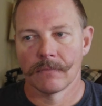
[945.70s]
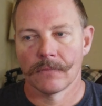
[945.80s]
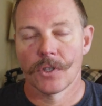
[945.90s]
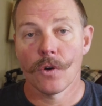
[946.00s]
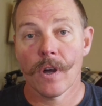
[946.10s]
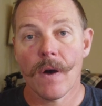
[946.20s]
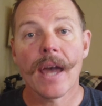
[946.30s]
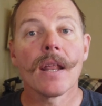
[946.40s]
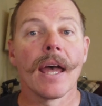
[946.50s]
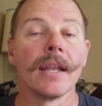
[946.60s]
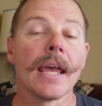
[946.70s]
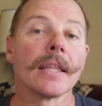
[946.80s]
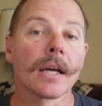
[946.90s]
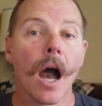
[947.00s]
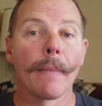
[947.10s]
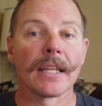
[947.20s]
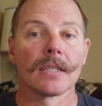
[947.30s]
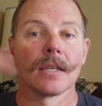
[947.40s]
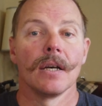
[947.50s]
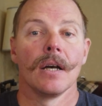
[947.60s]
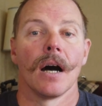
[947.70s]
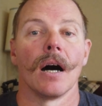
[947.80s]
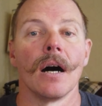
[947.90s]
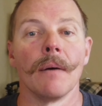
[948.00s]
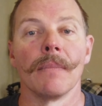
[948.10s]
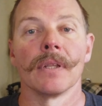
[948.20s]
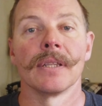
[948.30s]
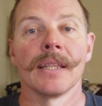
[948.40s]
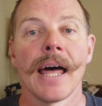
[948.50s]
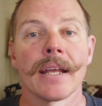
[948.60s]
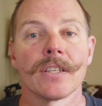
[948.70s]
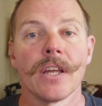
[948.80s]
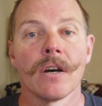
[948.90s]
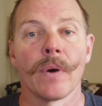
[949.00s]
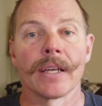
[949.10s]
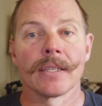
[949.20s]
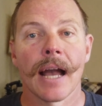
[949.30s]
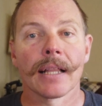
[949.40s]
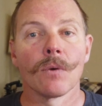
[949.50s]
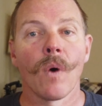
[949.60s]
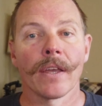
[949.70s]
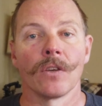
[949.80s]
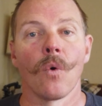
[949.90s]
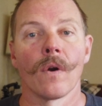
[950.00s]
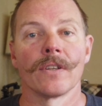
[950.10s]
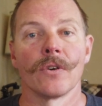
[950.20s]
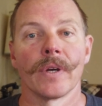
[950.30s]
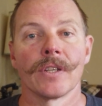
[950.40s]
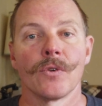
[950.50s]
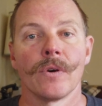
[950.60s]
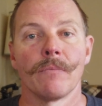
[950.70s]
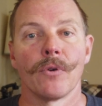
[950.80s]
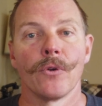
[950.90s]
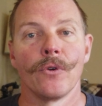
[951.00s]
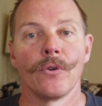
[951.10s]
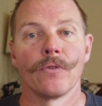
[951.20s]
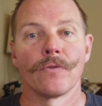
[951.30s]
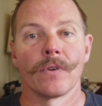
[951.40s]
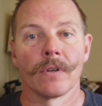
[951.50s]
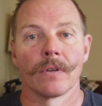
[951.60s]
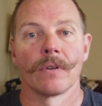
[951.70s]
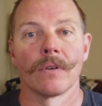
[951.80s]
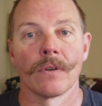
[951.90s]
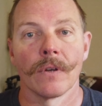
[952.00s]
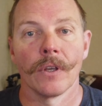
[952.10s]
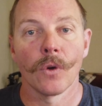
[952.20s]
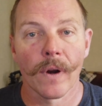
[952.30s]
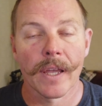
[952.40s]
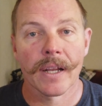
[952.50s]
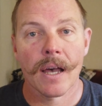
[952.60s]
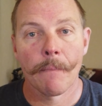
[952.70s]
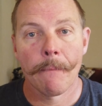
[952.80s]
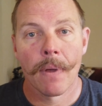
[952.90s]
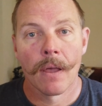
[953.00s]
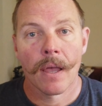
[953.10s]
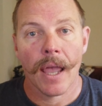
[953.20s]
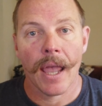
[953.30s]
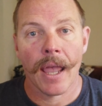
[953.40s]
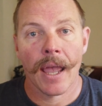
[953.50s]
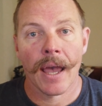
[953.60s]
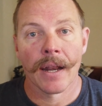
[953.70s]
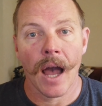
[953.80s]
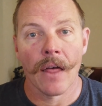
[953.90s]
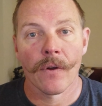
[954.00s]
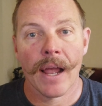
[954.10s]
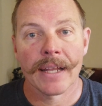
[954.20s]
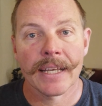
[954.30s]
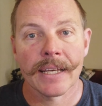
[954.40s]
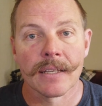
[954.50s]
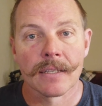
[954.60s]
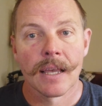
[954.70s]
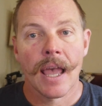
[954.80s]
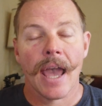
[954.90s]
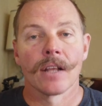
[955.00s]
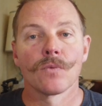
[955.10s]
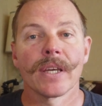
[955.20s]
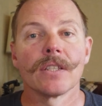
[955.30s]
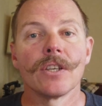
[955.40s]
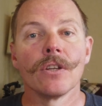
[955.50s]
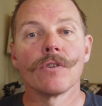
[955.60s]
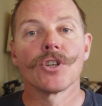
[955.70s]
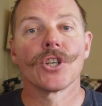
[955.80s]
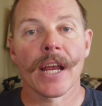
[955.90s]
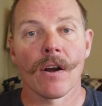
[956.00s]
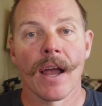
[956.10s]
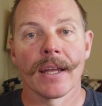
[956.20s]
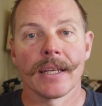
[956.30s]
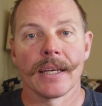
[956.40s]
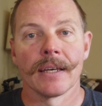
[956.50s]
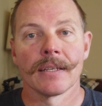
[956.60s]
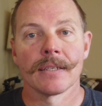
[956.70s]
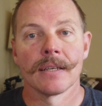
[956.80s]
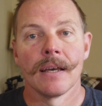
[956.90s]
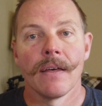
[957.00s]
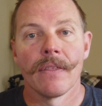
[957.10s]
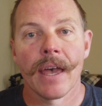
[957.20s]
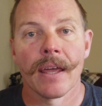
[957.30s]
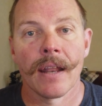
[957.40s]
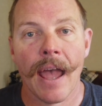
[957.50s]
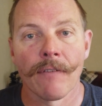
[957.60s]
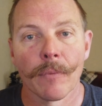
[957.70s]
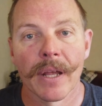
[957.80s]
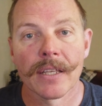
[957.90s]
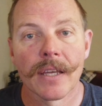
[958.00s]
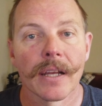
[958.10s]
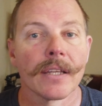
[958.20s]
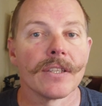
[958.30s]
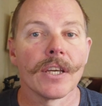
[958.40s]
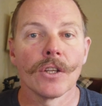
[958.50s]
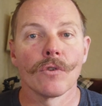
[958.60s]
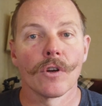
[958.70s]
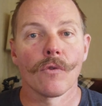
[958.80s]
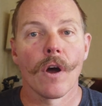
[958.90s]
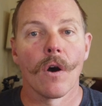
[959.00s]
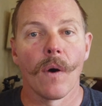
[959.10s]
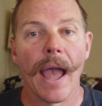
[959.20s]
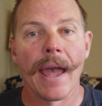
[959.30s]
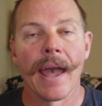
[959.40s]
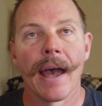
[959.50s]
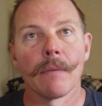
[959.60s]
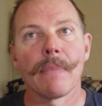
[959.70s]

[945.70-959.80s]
So go ahead and in the comments, let us know exactly what you're doing to improve your income and other ideas. And as we continue to share ideas, then everybody's going to continue to grow and